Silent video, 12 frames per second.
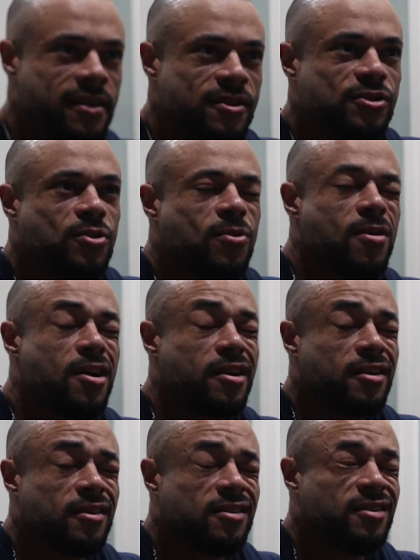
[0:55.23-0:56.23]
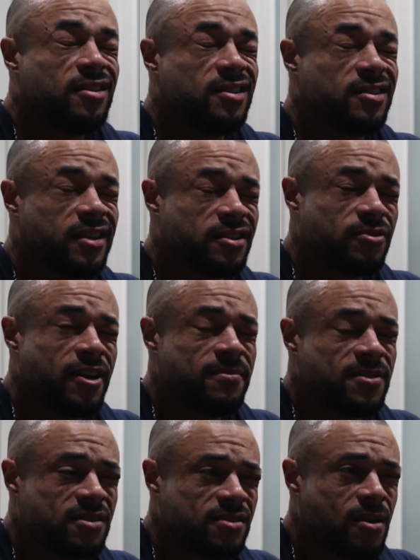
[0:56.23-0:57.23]
8 liters of water, 6
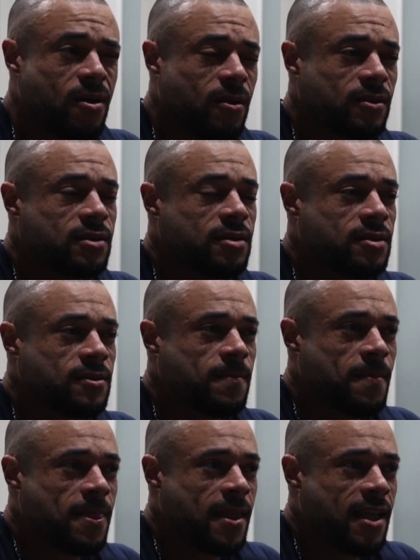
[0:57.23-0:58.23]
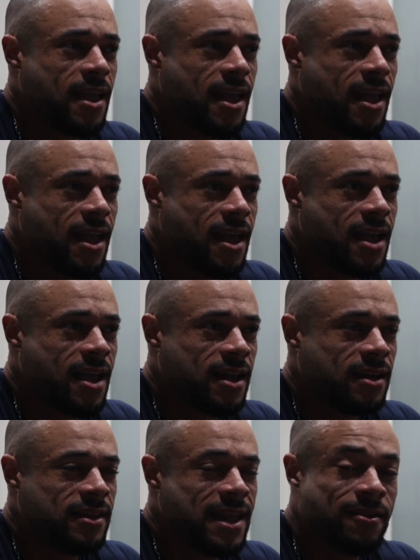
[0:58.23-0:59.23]
grams of salt,
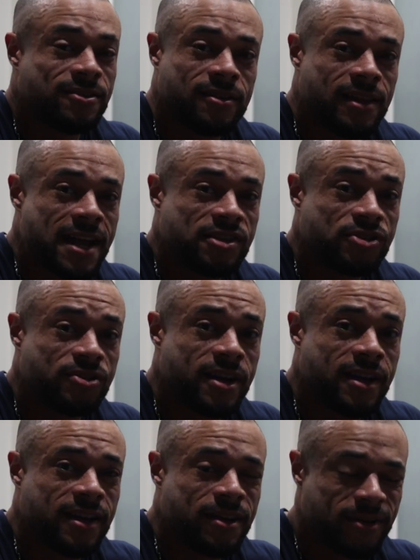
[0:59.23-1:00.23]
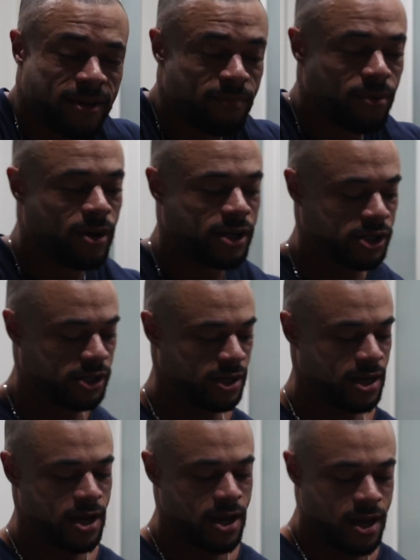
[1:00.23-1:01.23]
and that was our last training day. We did push.
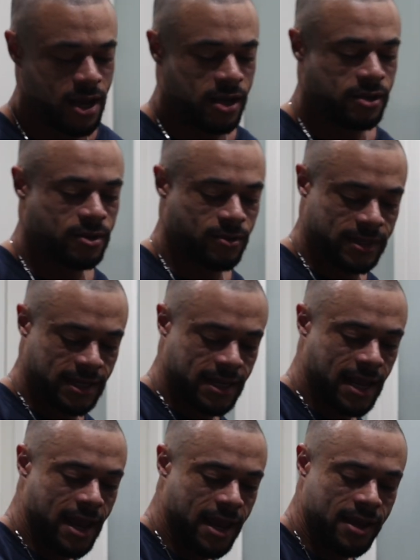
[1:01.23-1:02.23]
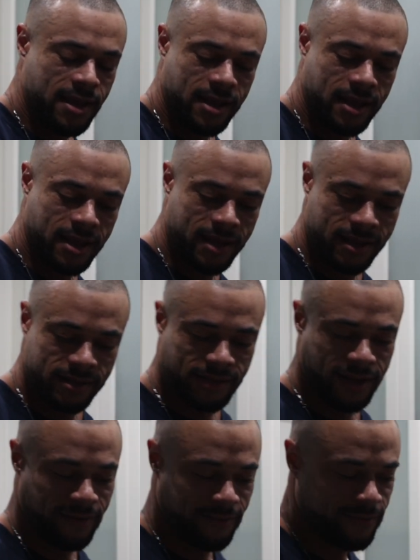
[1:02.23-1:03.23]
So today is
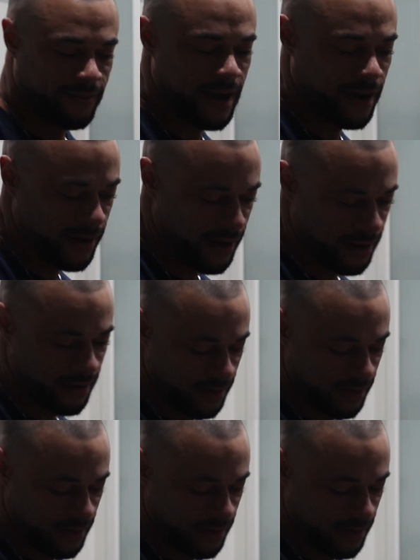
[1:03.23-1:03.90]
a very